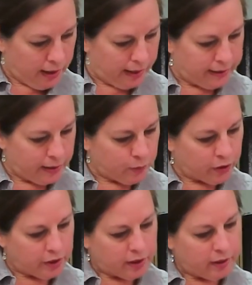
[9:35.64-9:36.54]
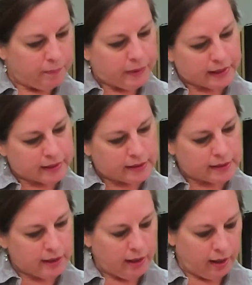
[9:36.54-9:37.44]
and then we're going to
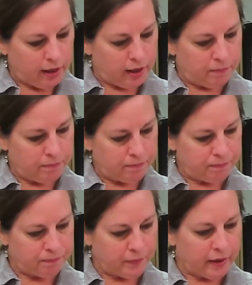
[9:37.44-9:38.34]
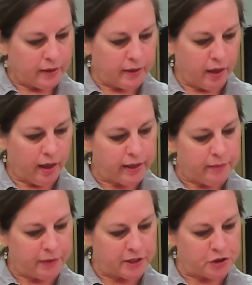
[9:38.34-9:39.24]
mix the honey
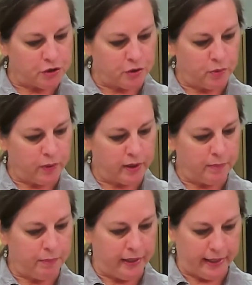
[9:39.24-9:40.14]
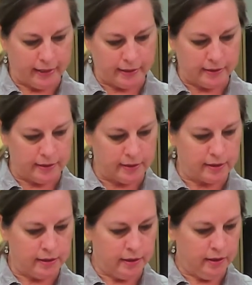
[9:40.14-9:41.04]
mixture with
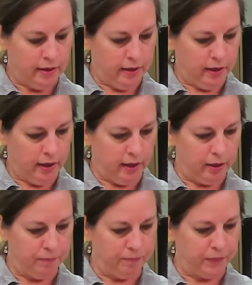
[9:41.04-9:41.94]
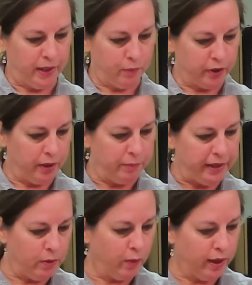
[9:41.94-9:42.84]
bananas, and we're going to
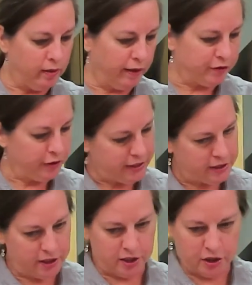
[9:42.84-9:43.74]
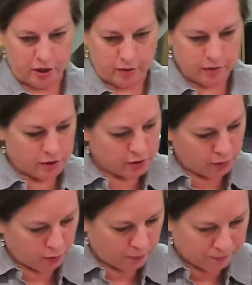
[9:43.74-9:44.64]
beat well after each addition.
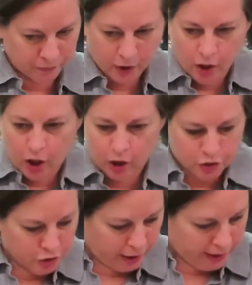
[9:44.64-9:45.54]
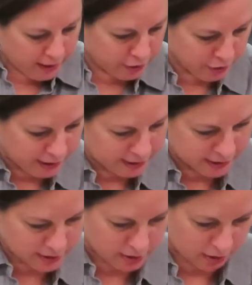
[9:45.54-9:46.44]
So our dry
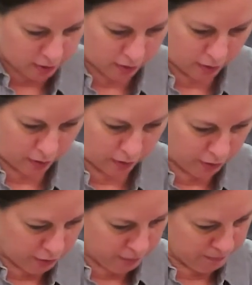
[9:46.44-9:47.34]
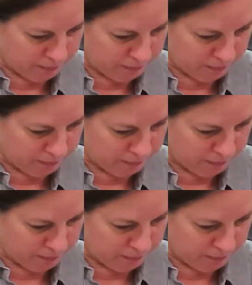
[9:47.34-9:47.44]
ingredients are,